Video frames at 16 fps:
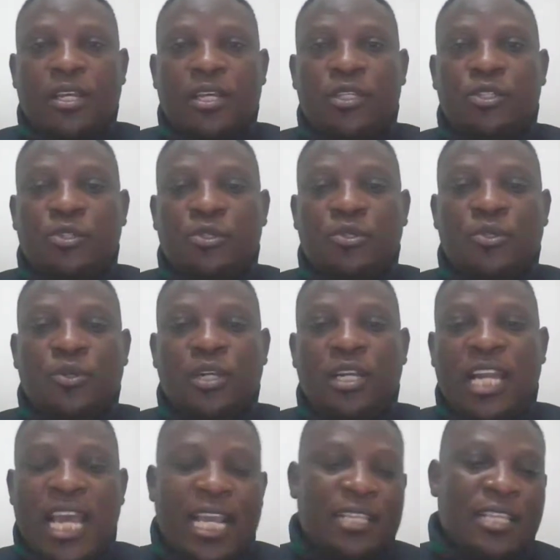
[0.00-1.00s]
you
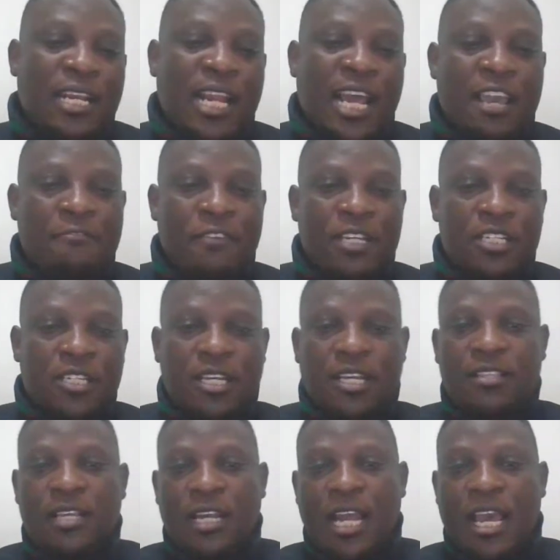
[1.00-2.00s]
like the live and share
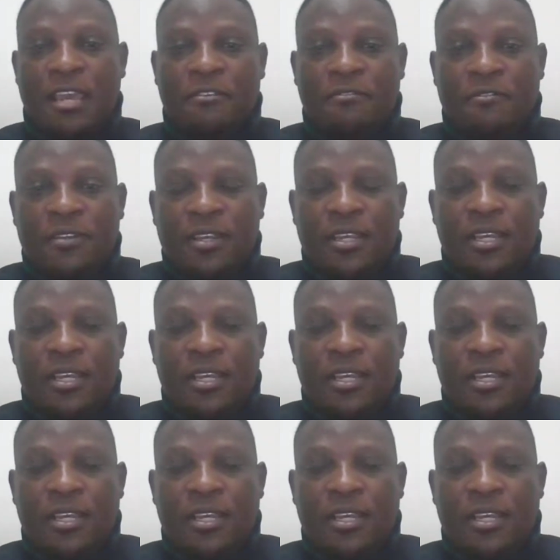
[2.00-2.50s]
the live.